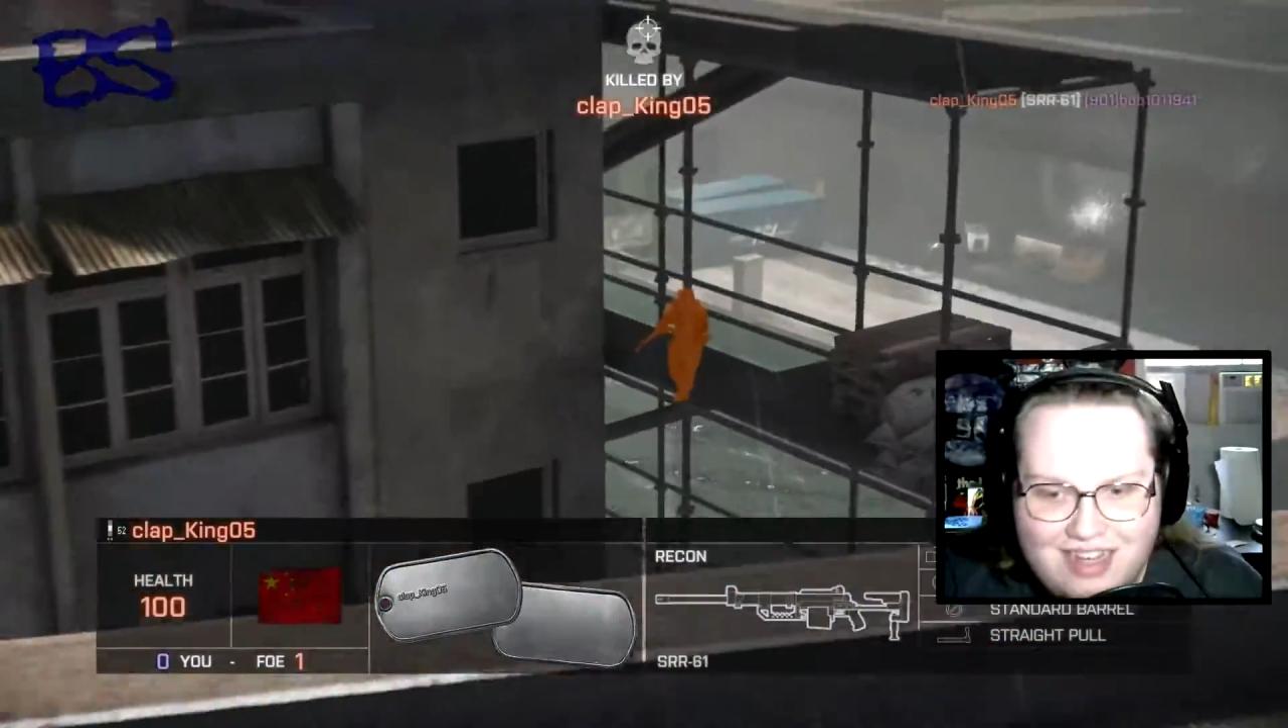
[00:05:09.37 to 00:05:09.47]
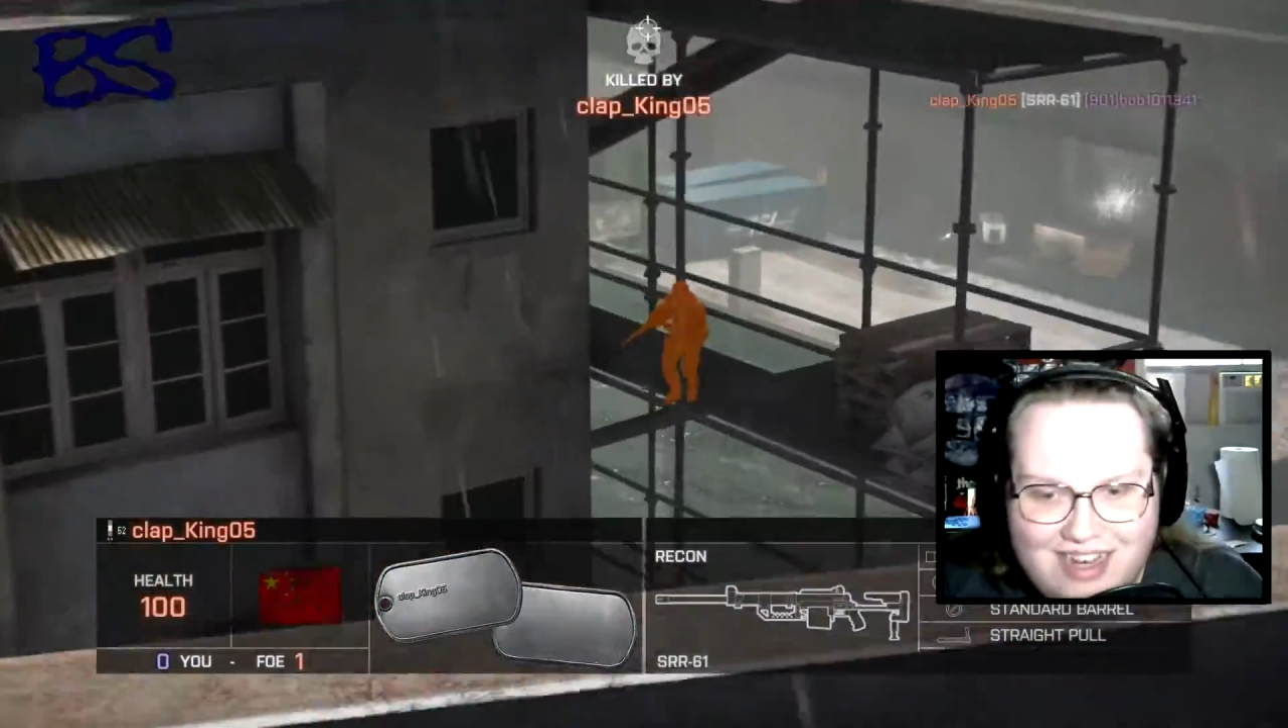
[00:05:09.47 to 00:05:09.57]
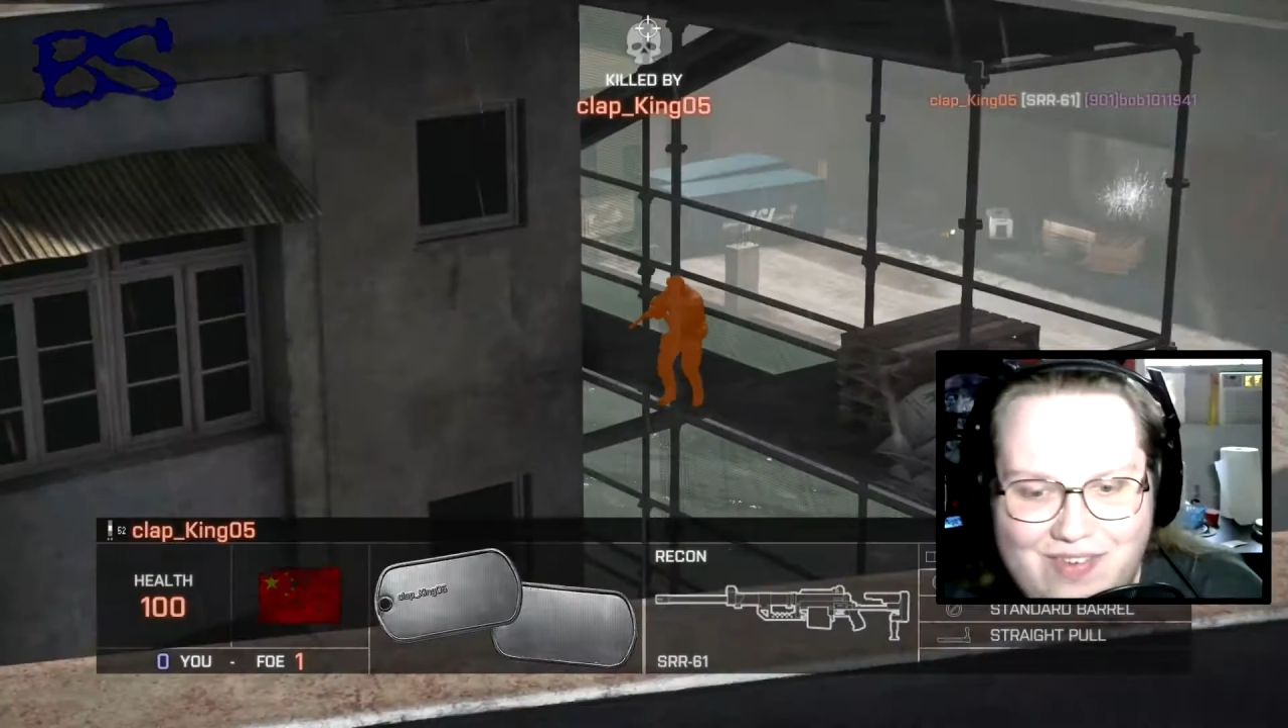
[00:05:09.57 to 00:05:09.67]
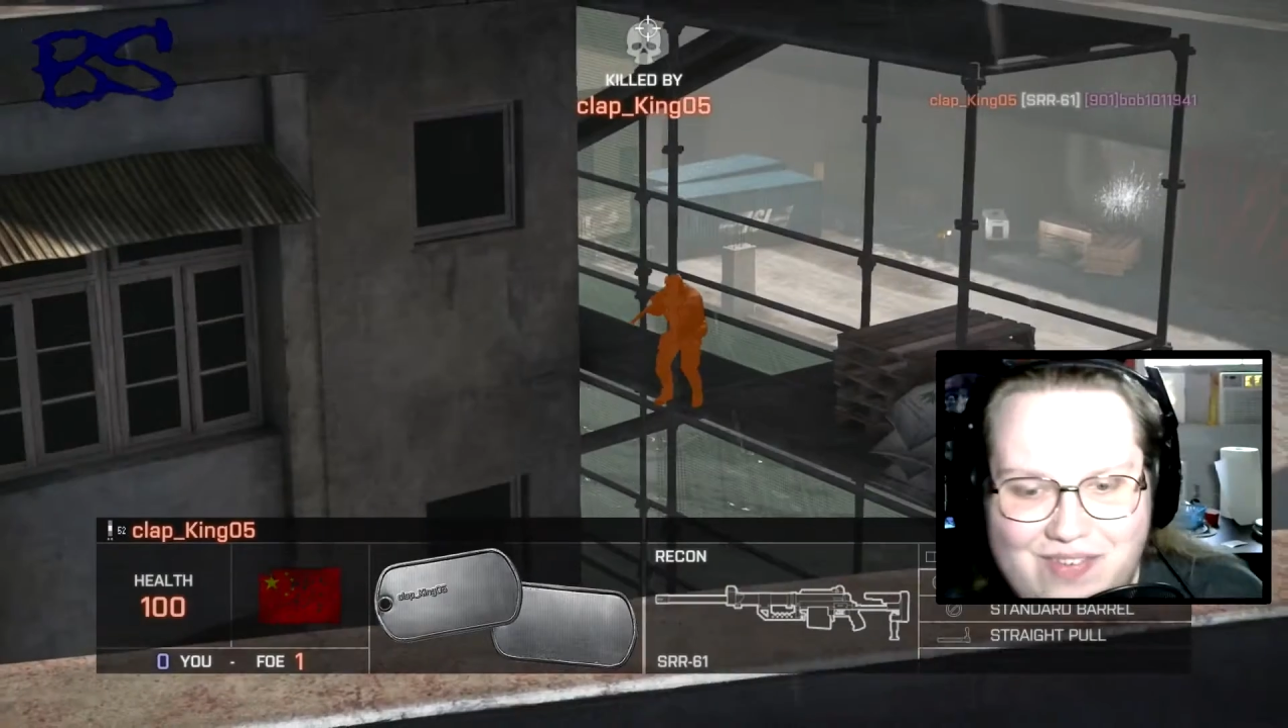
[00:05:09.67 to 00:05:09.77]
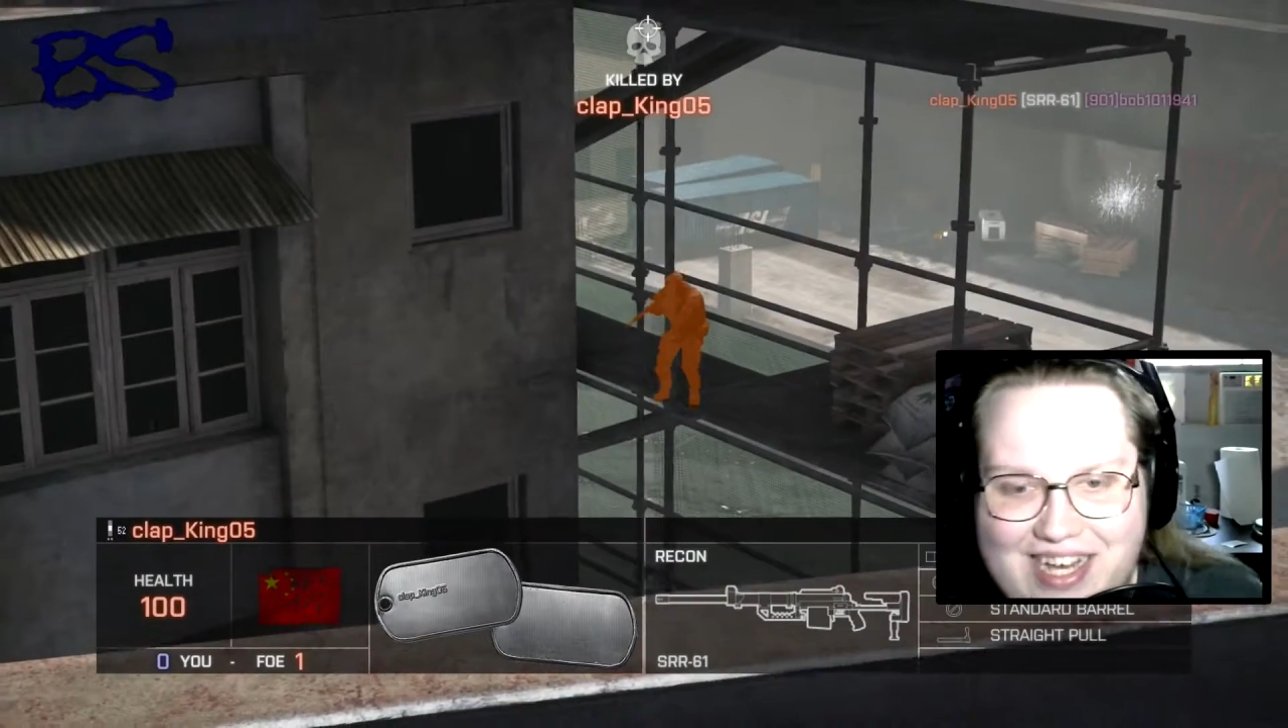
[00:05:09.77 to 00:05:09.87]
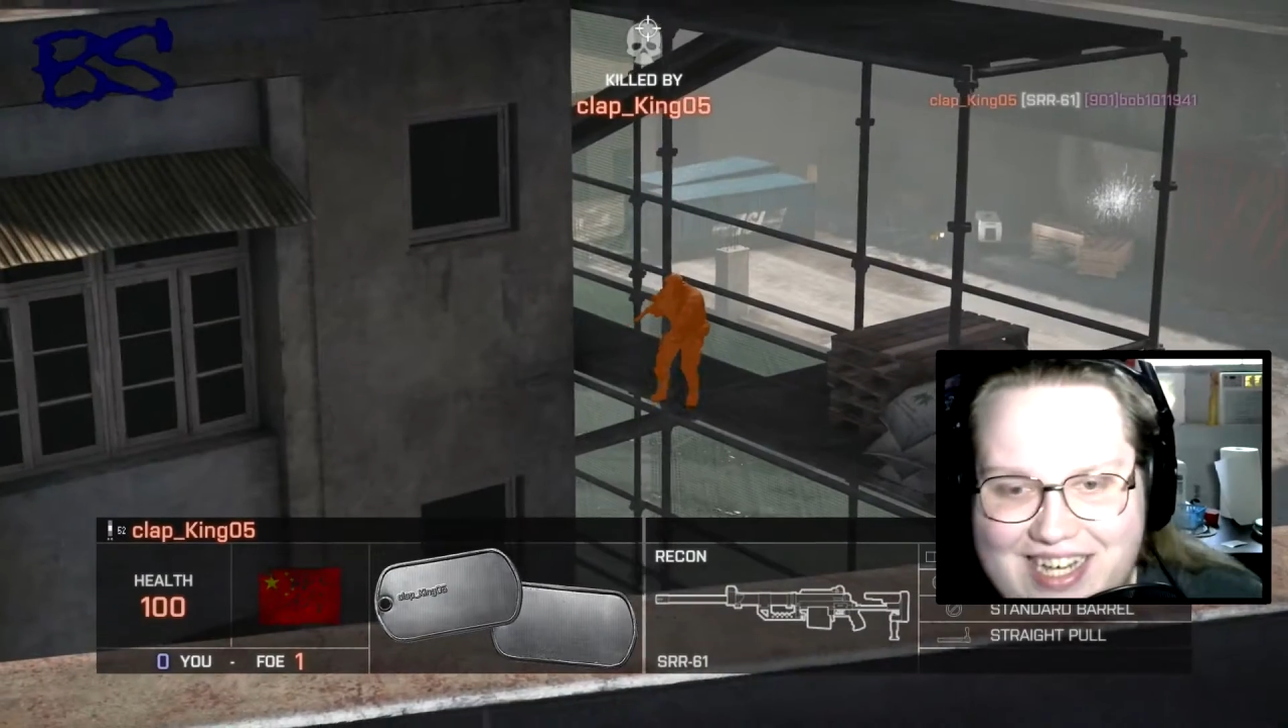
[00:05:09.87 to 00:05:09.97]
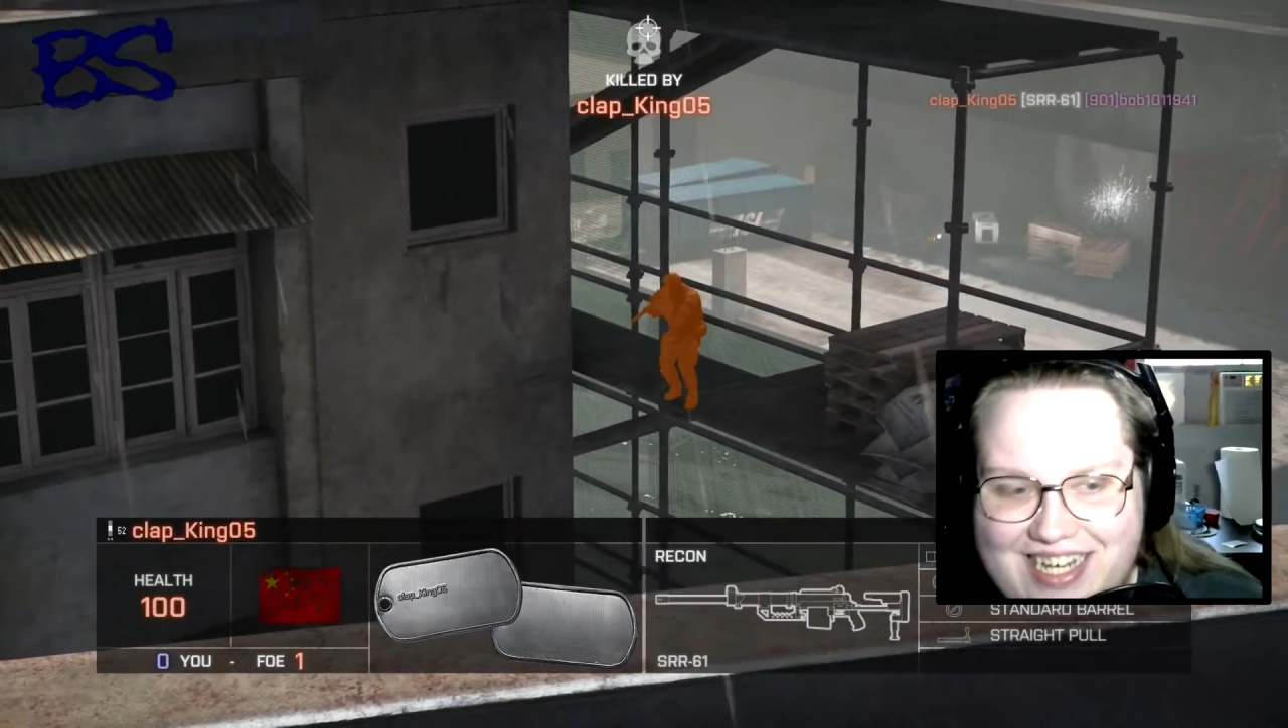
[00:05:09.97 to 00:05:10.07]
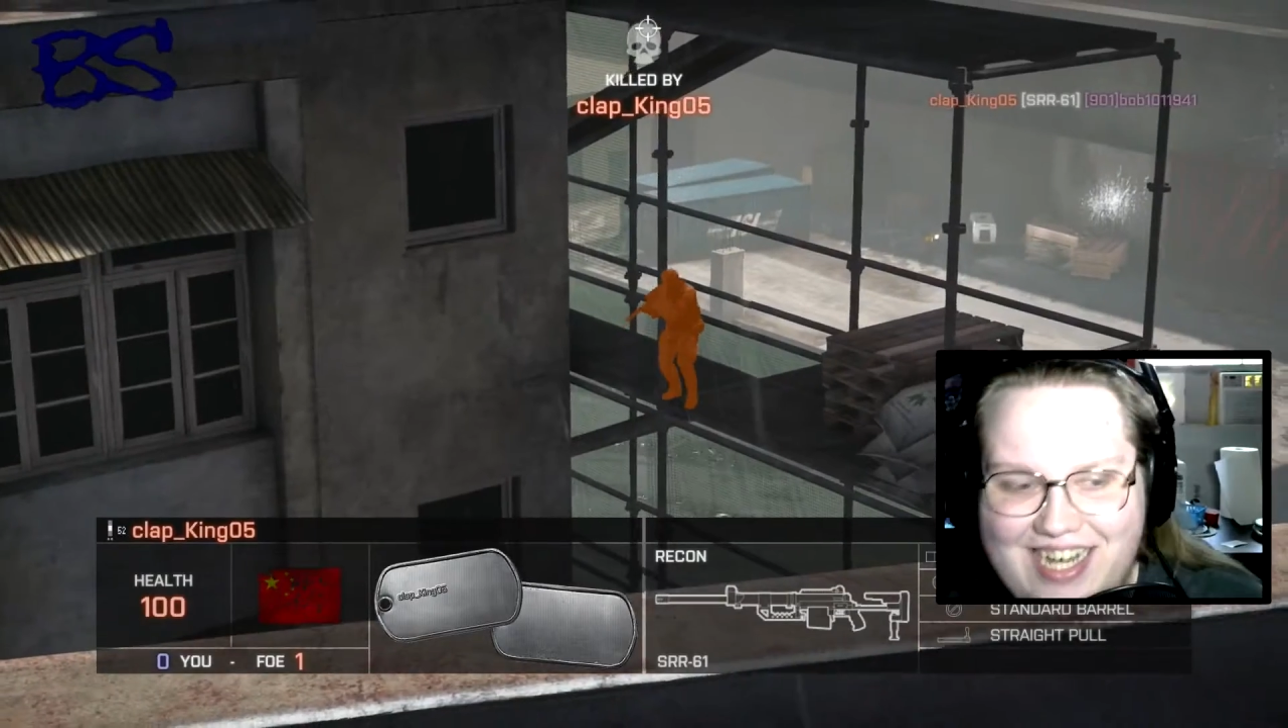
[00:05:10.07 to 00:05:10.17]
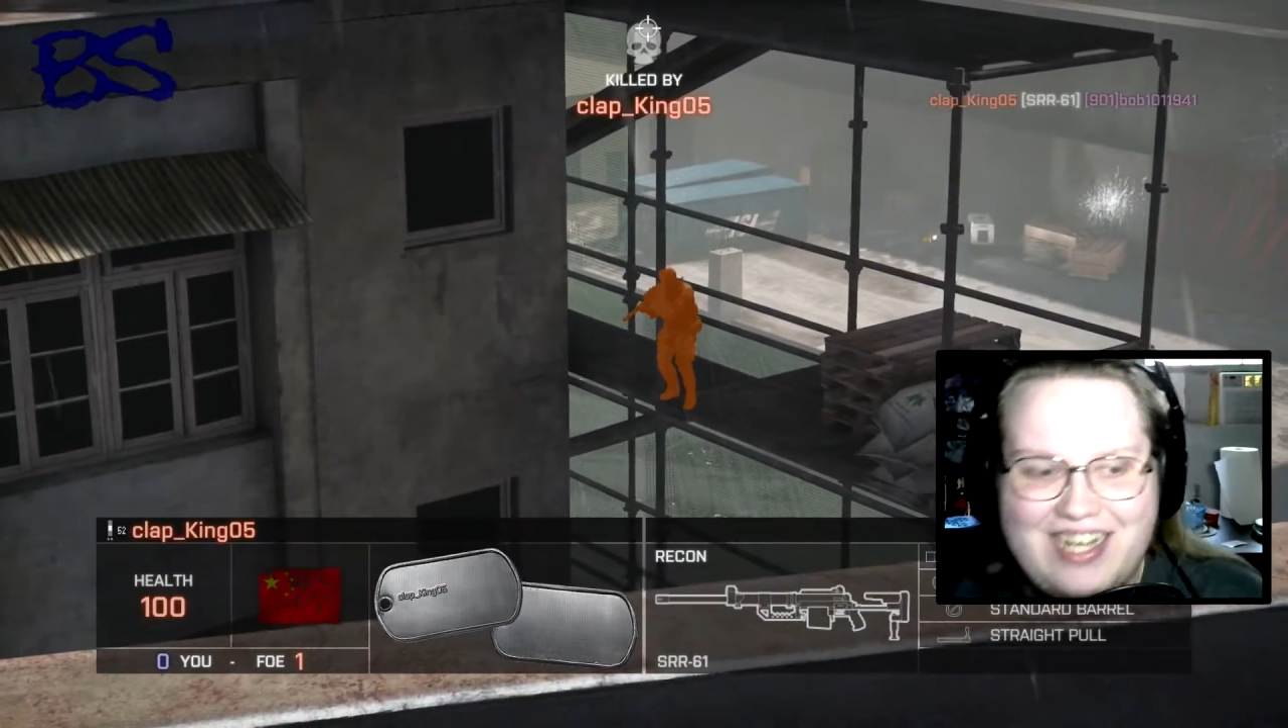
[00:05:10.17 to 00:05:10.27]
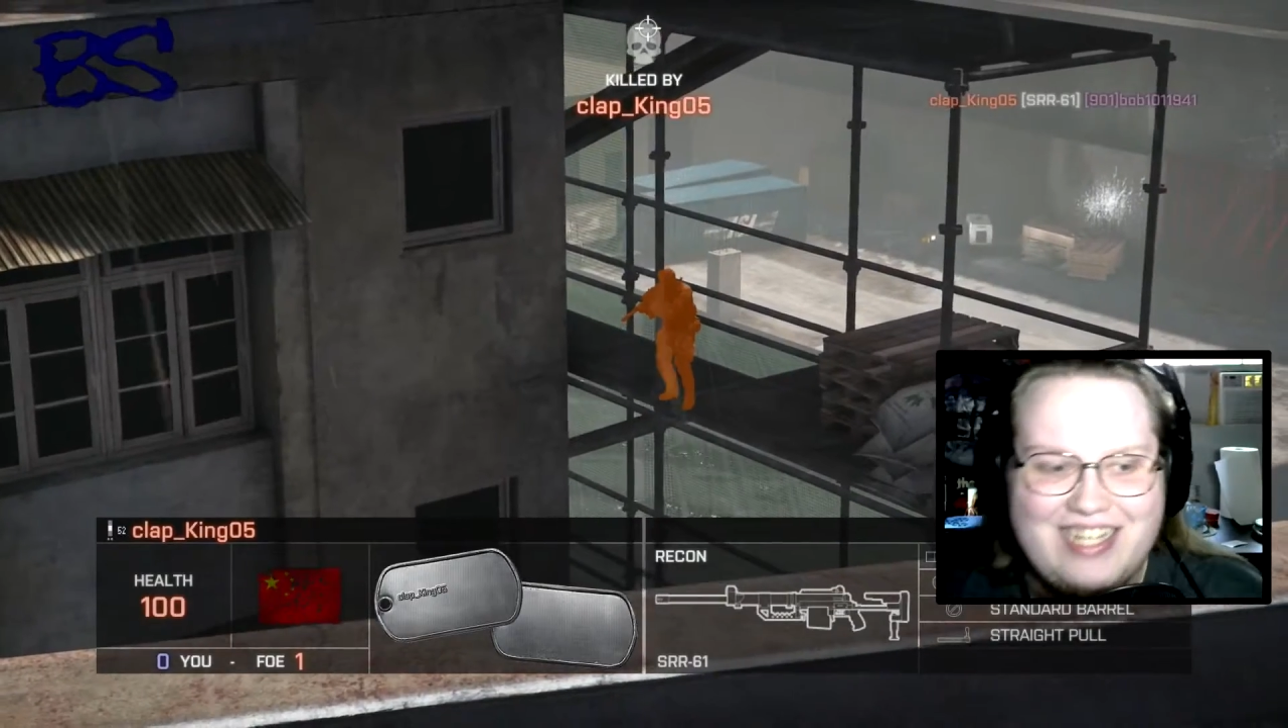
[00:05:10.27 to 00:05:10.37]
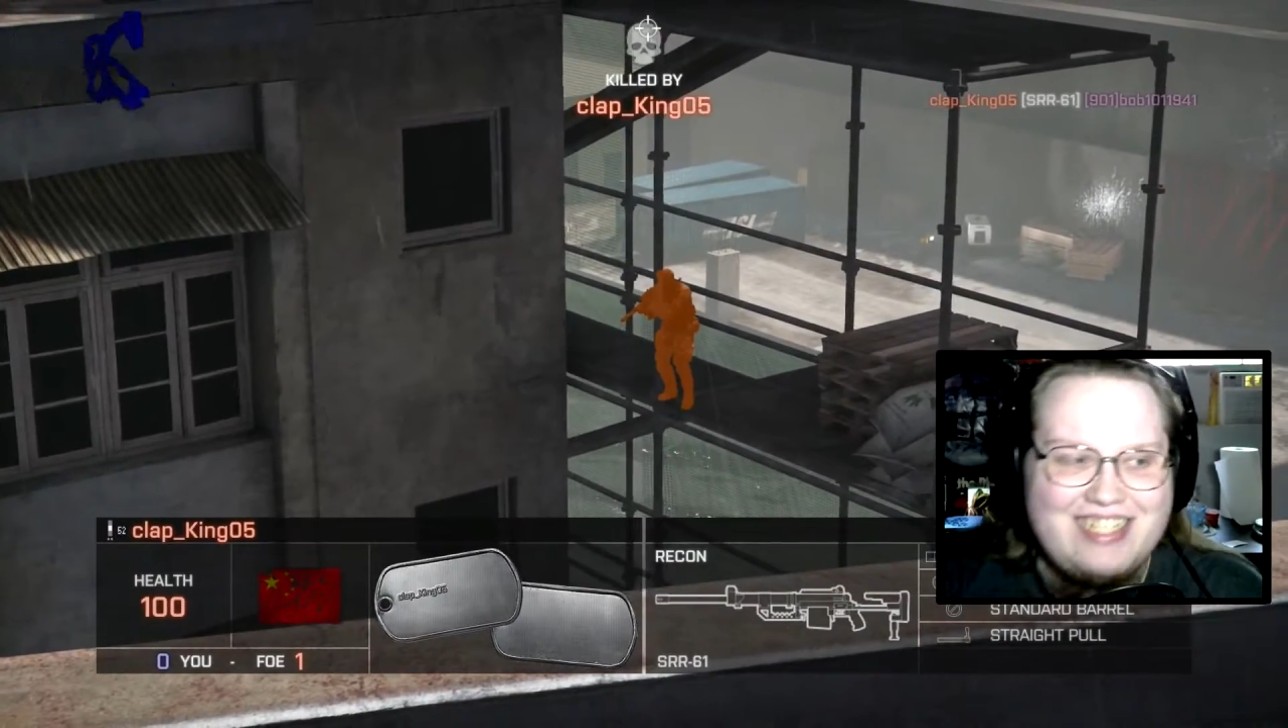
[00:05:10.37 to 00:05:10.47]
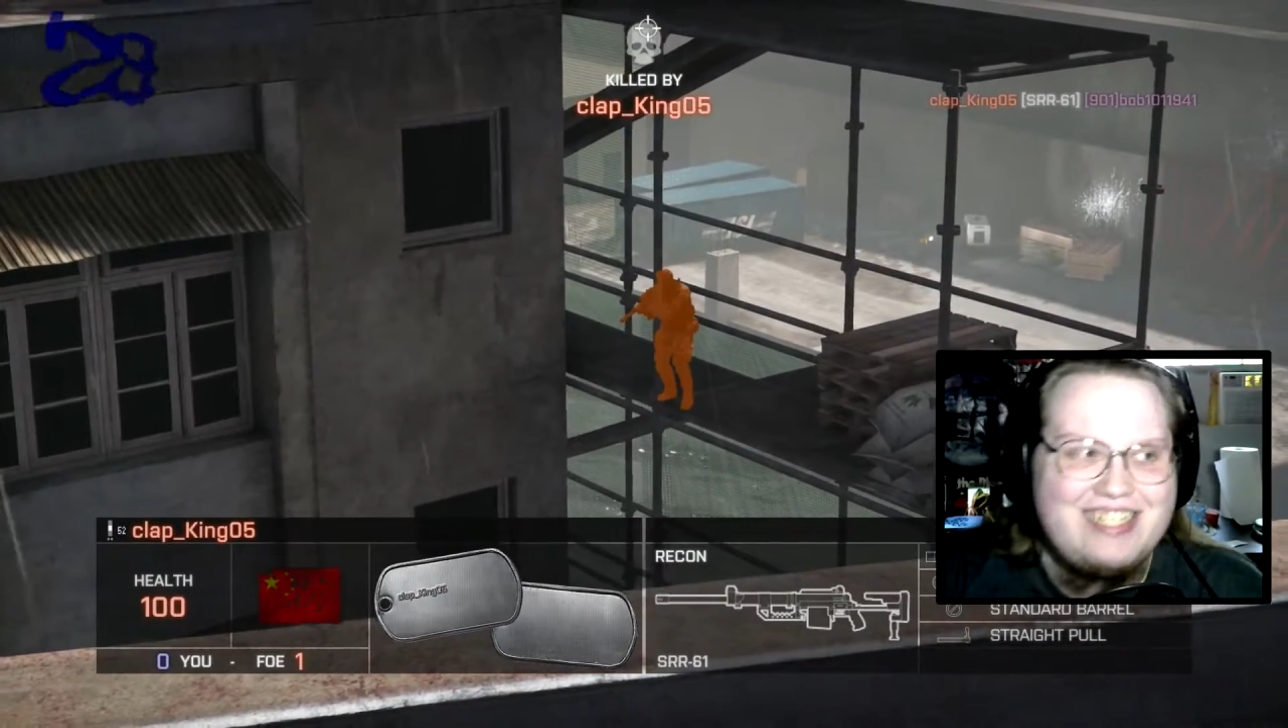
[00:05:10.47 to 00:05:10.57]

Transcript: Oh my God.